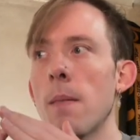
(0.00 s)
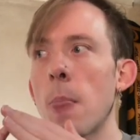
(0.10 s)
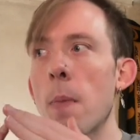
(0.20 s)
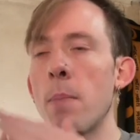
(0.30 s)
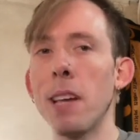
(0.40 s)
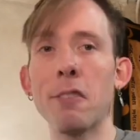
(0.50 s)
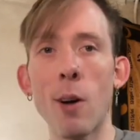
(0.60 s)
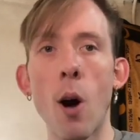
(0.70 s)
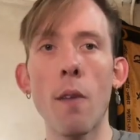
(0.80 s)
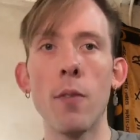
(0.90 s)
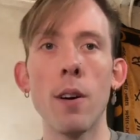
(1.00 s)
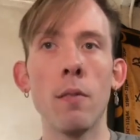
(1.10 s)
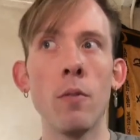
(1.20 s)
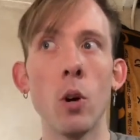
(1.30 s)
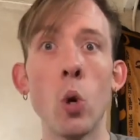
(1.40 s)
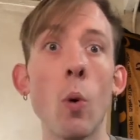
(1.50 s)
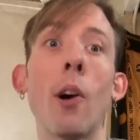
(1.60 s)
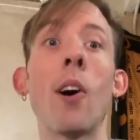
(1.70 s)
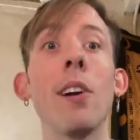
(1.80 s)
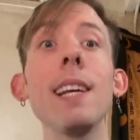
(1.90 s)
based off of who our
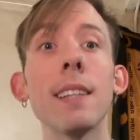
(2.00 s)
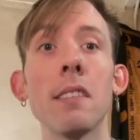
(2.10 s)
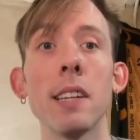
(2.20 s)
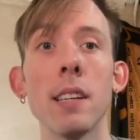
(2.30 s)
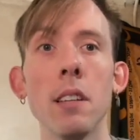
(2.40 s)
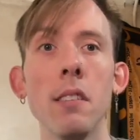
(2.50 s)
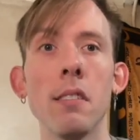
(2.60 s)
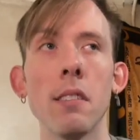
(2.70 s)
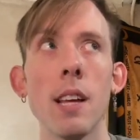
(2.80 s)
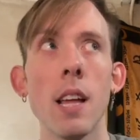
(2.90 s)
audience is,